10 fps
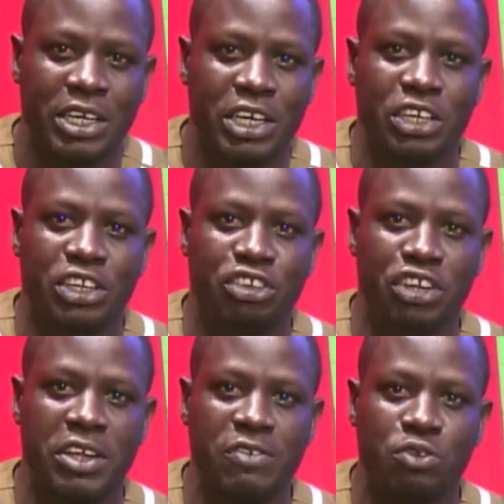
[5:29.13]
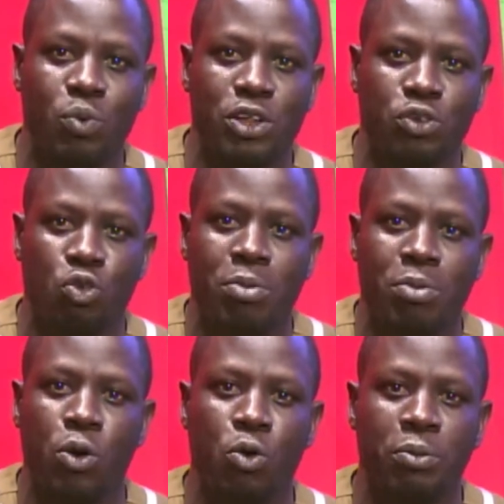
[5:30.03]
The chiefs want to go back
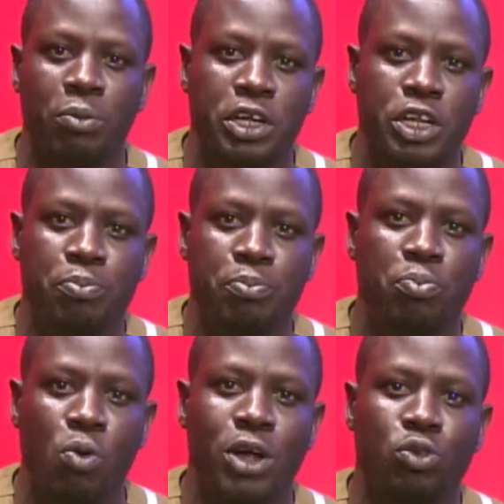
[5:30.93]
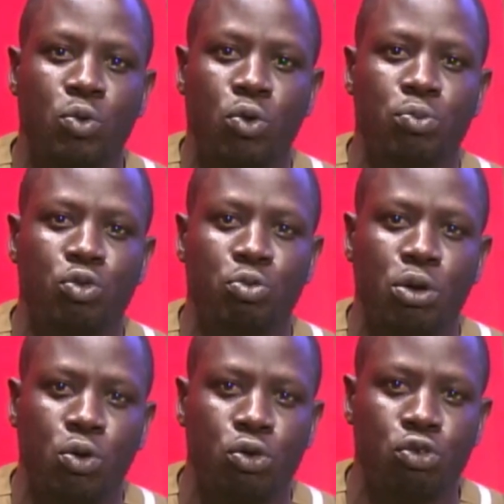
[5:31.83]
home. The people want to be
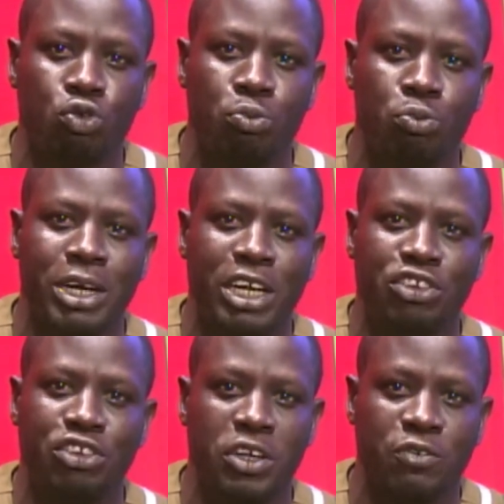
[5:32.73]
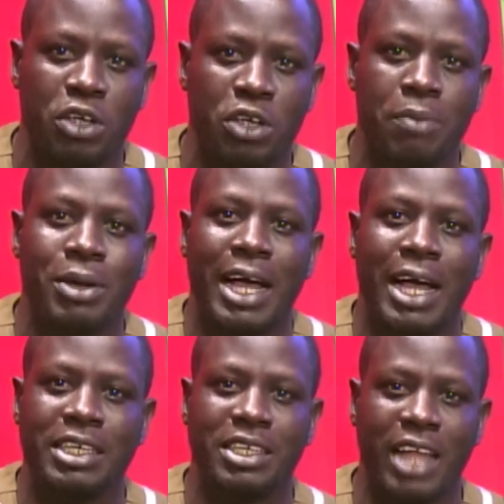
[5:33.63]
controlled by their chiefs. But
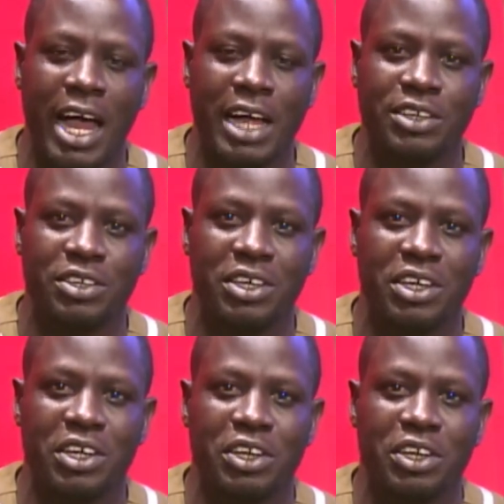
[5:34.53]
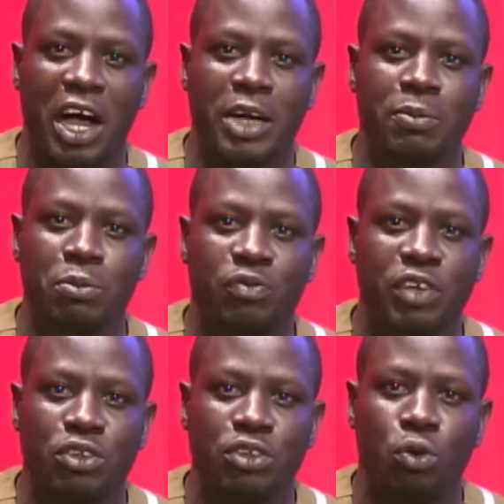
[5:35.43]
as it stands, the atmosphere
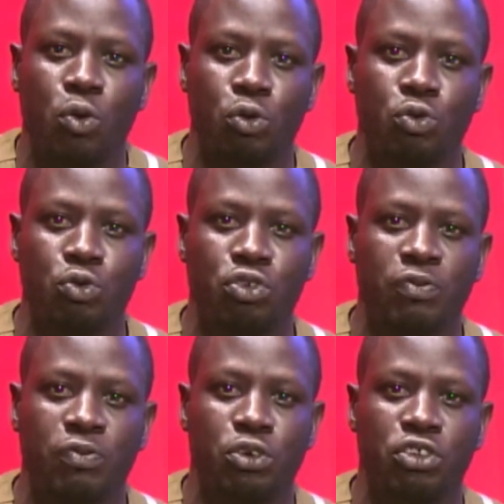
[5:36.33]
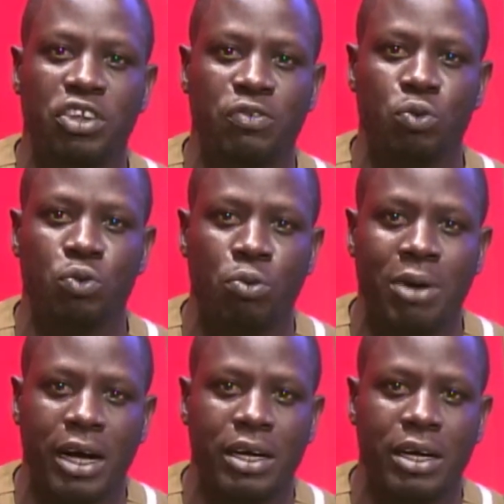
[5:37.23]
is not conducive for the chiefs to go back.